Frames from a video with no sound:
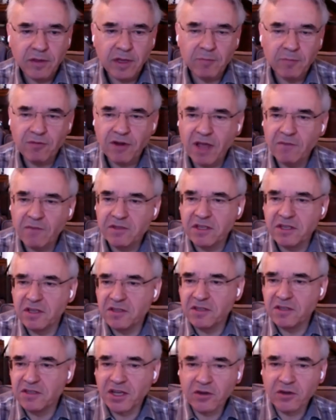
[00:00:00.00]
the
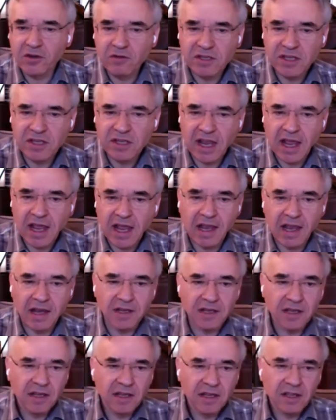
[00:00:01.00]
privacy and security
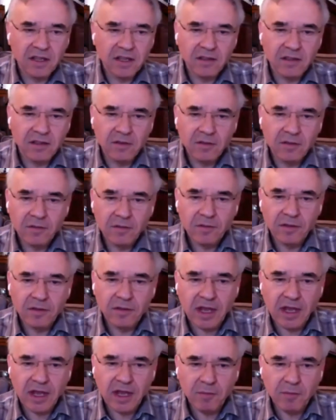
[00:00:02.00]
and
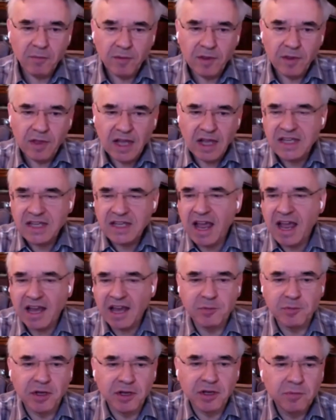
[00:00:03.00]
the
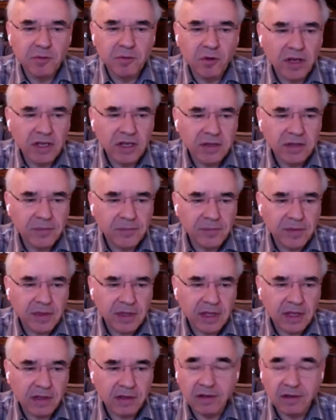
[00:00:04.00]
attachment point.
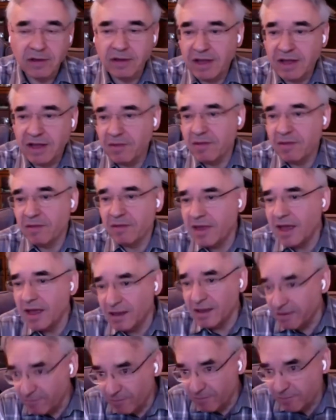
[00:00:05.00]
Now
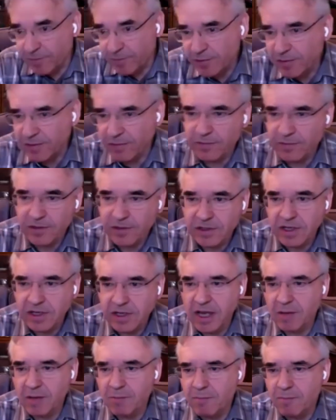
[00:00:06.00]
that,
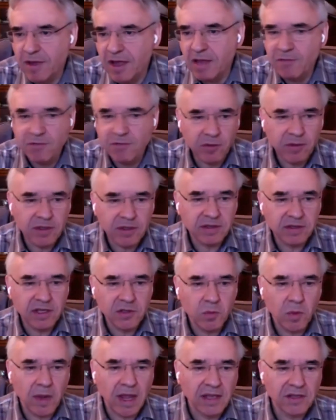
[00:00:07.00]
in my view,
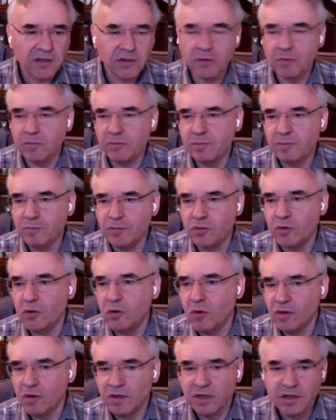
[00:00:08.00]
is way too
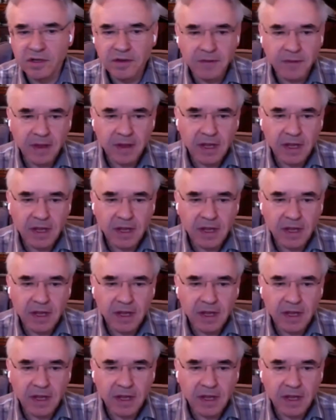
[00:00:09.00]
broad.